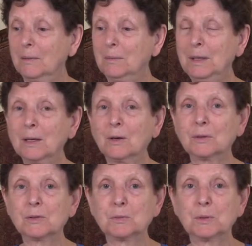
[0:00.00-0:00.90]
being
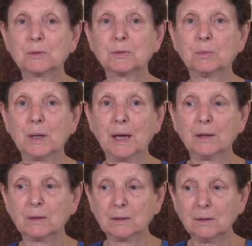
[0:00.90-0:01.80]
on the spiritual
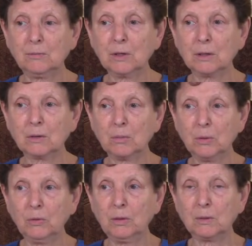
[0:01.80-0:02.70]
path and living in
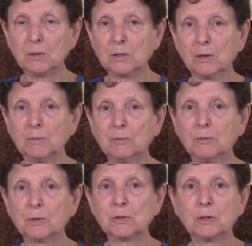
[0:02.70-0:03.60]
community, which I've been
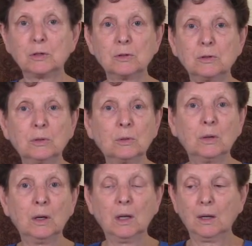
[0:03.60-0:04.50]
fortunate to do
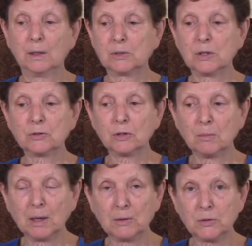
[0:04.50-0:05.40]
essentially
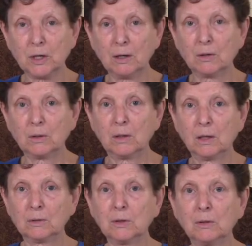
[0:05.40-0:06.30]
my entire
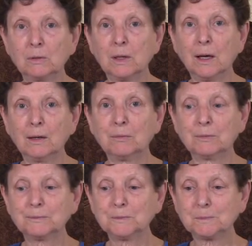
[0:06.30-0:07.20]
adult life,
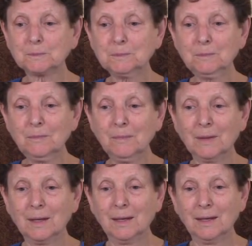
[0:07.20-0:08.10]

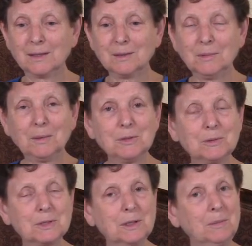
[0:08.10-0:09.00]
sometimes you
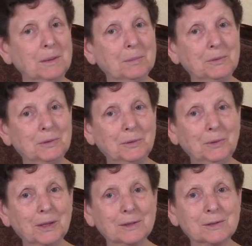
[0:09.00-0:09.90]
see people do
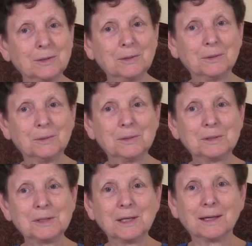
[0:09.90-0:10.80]
things and you
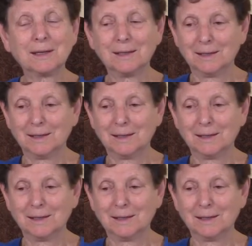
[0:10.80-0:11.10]
just think,